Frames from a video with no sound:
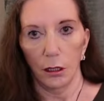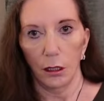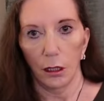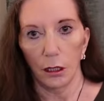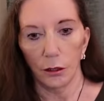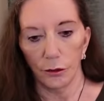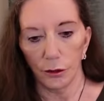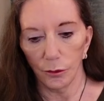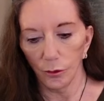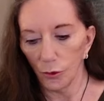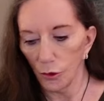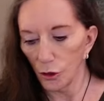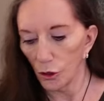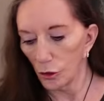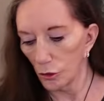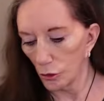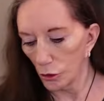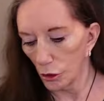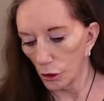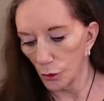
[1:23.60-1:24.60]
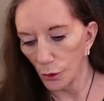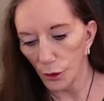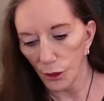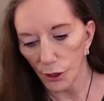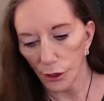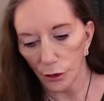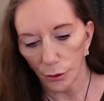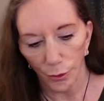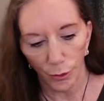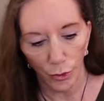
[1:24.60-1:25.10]
I think what I'll do is
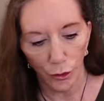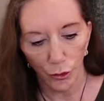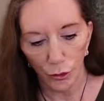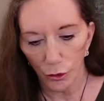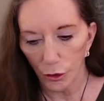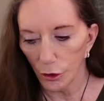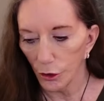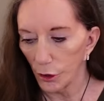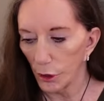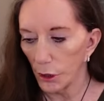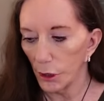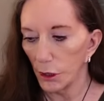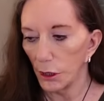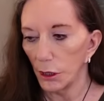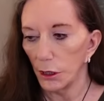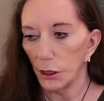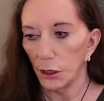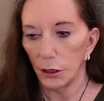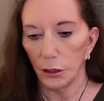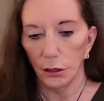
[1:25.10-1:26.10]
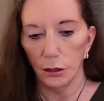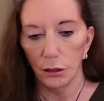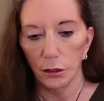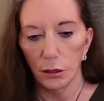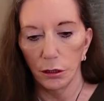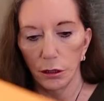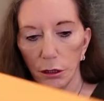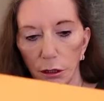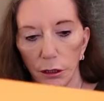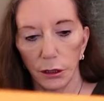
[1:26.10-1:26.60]
I'll put the
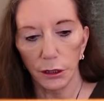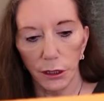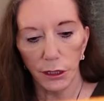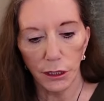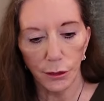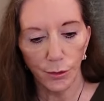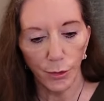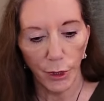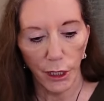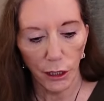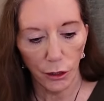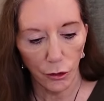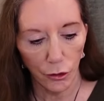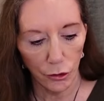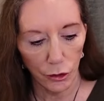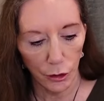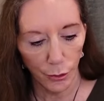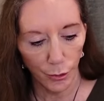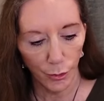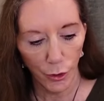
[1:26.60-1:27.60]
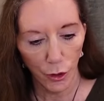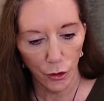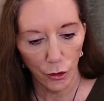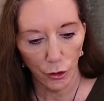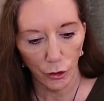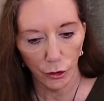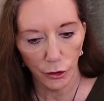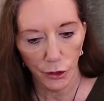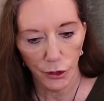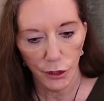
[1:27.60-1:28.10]
lid back on the
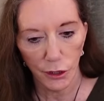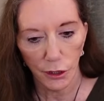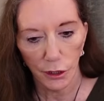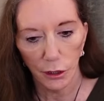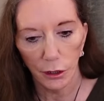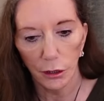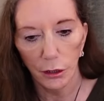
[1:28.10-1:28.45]
box.